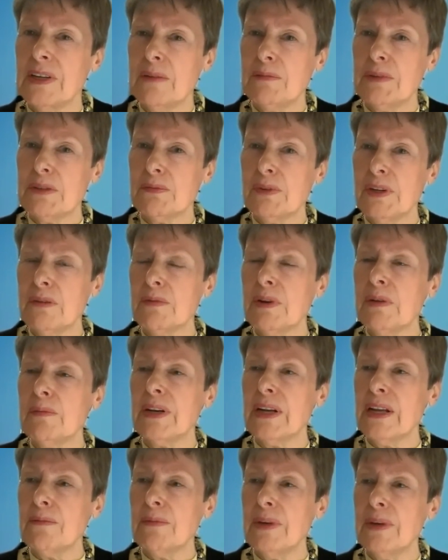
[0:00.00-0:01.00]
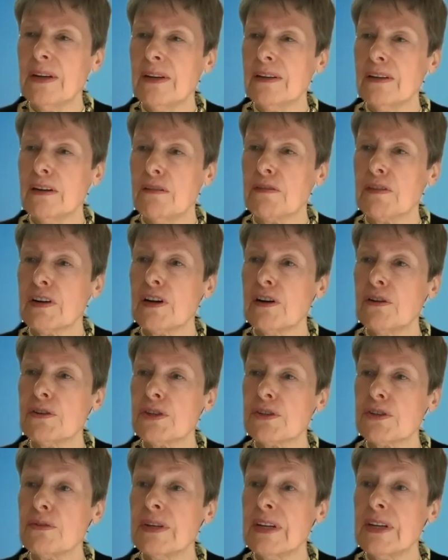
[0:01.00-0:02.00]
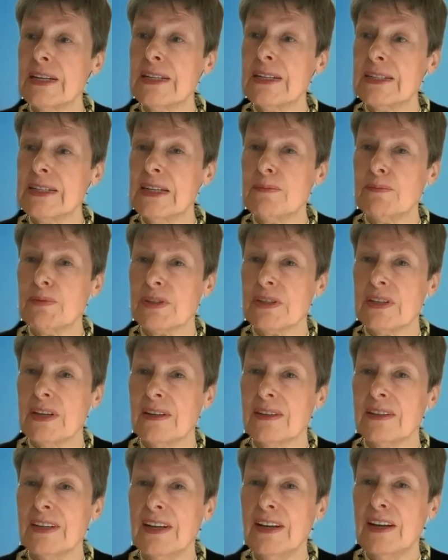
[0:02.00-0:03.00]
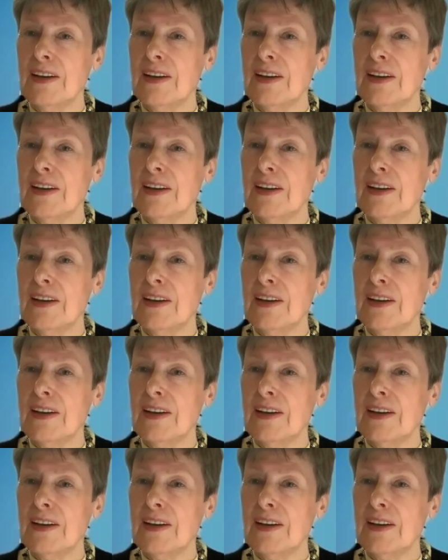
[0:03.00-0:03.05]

between women and men of close to 19%.